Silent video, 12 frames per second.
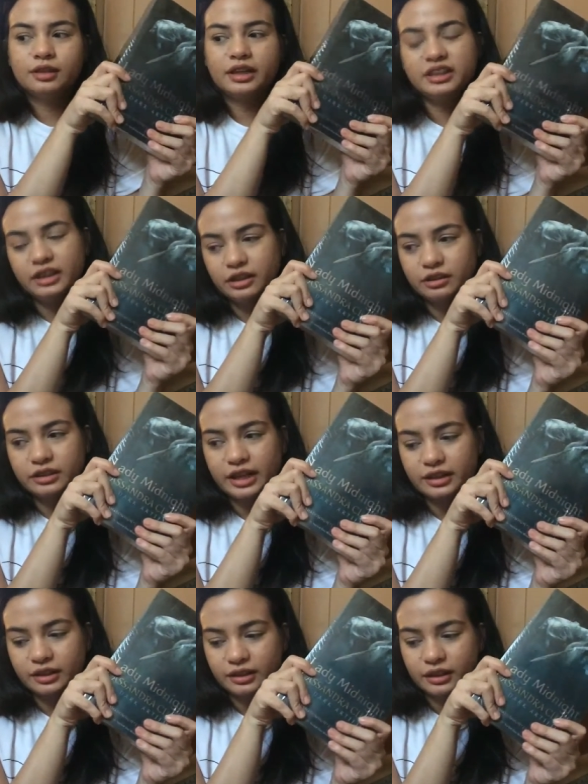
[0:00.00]
A year,
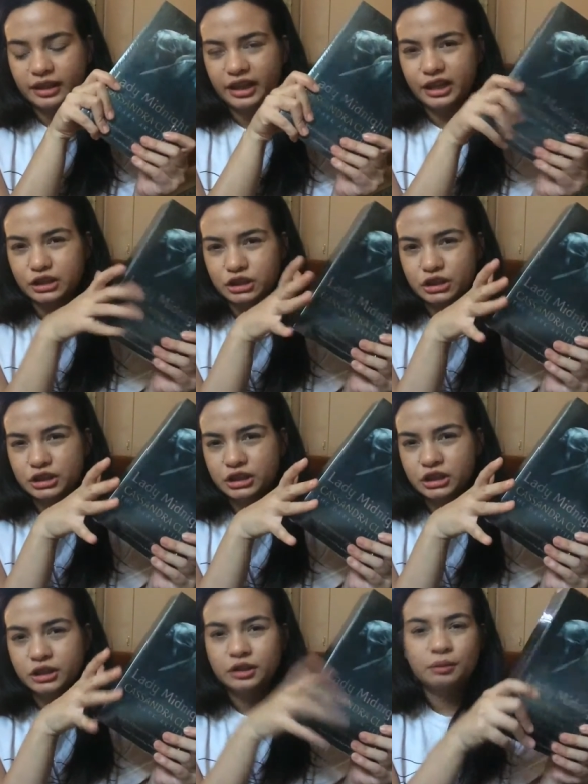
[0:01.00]
technically-ish.
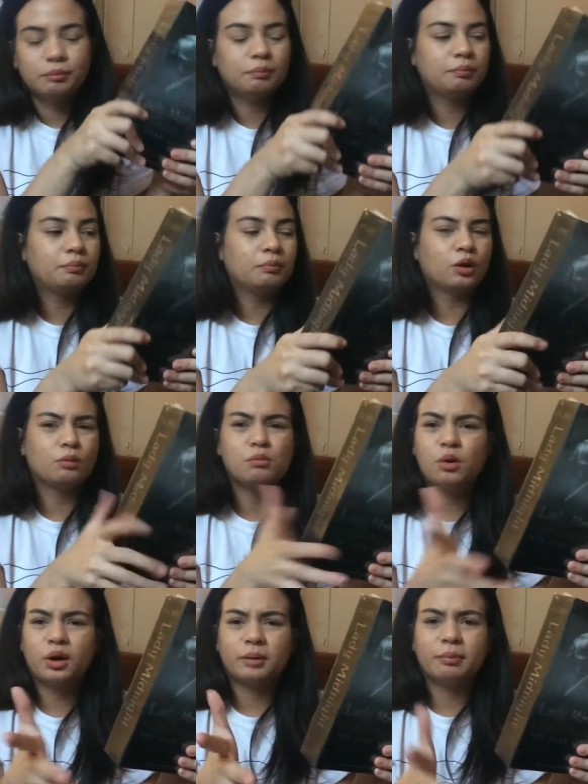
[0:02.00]
Or
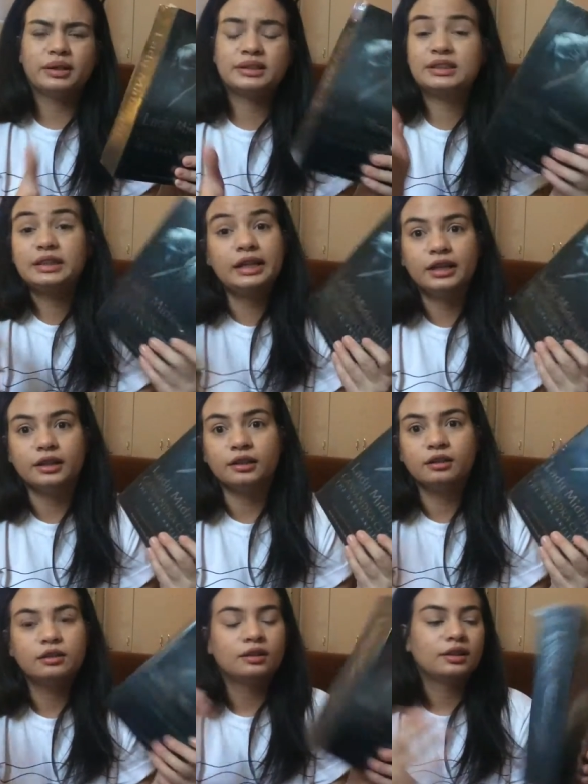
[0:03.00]
more, but still.
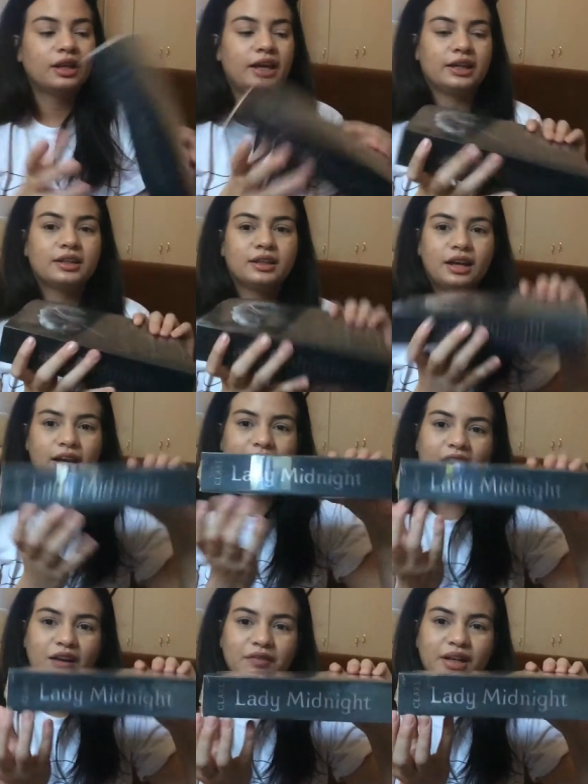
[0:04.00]
Like, I
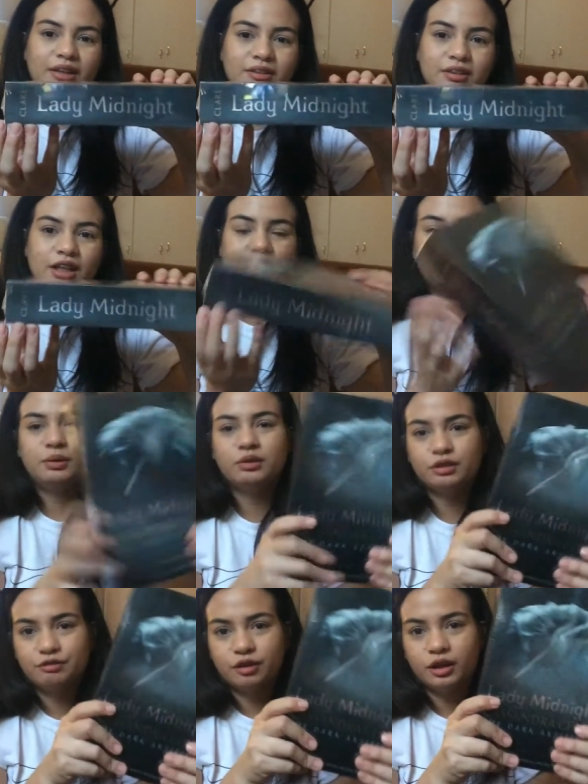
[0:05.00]
have it. It's
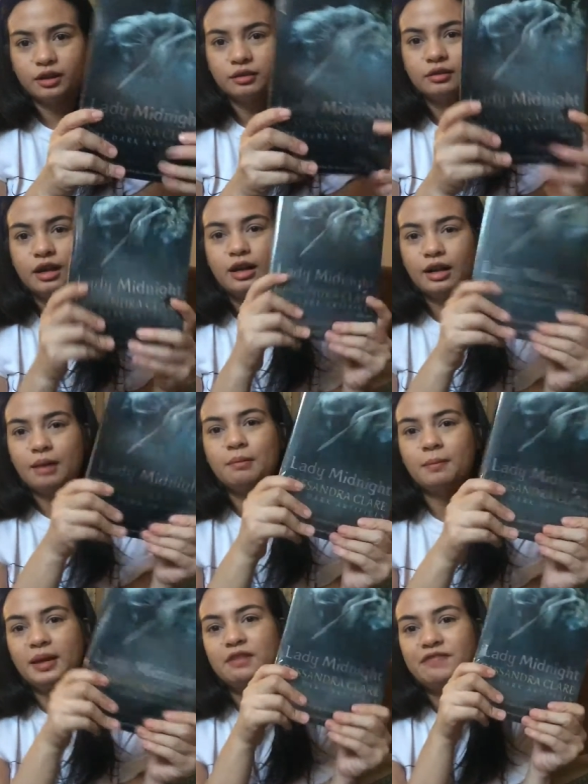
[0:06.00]
beautiful. I'm
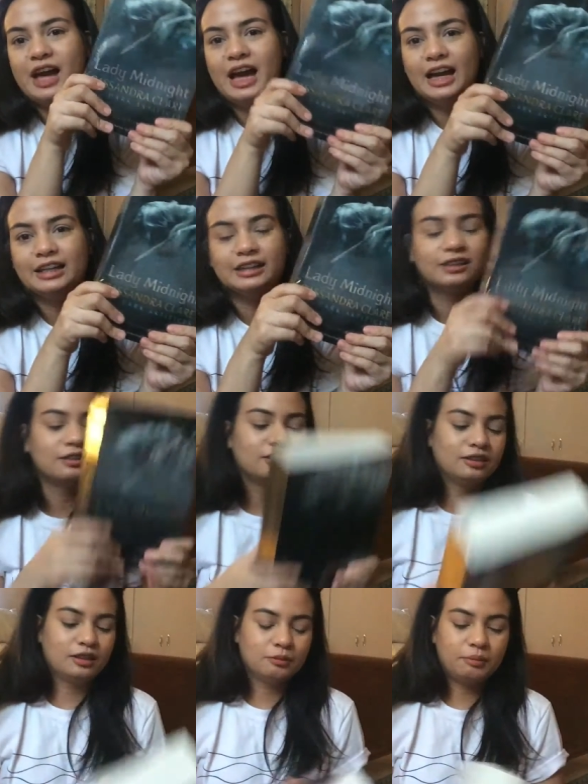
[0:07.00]
a big fan.
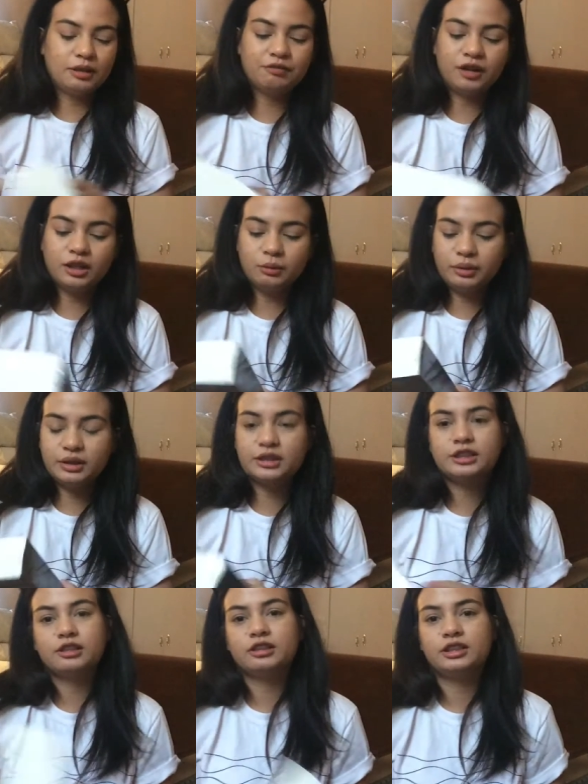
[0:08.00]
Been following this
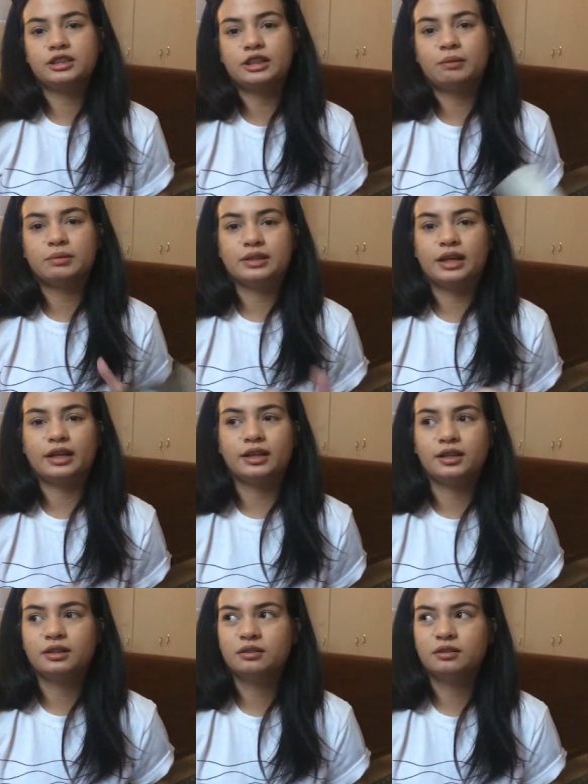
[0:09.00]
series since I was, like,